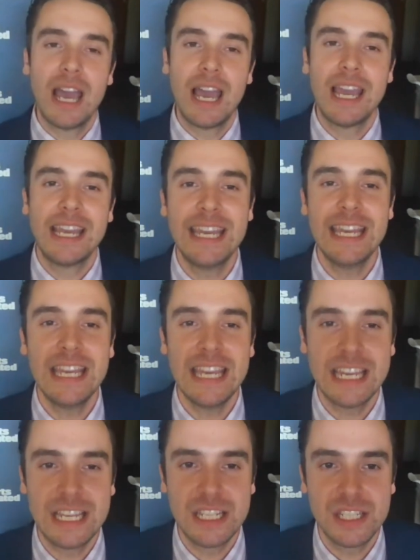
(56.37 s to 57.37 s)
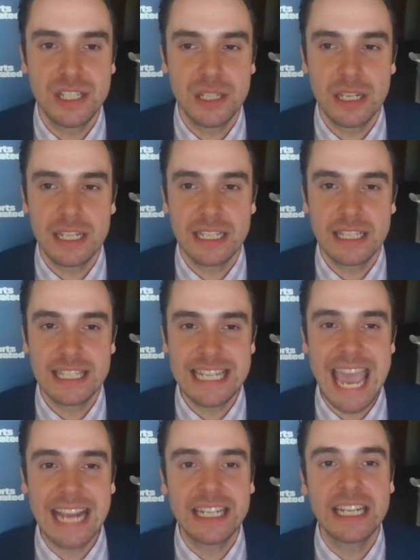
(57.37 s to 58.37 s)
he is
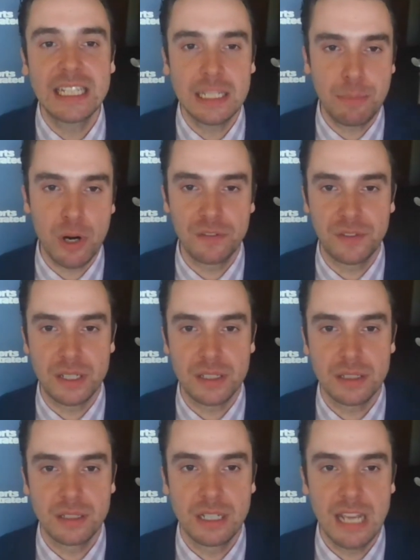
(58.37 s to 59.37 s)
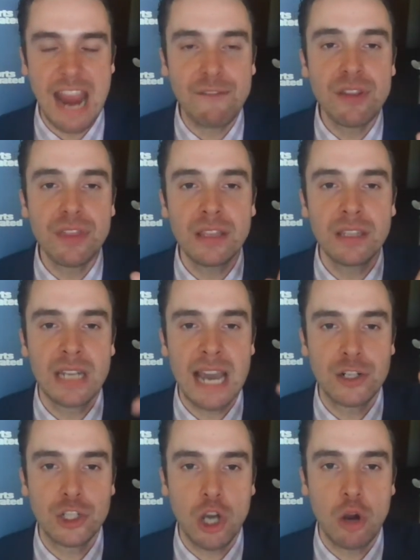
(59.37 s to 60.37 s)
technically perfect. Everything the
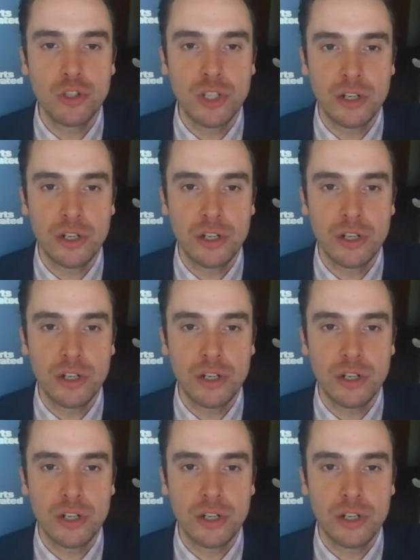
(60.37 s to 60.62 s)
Niners coach their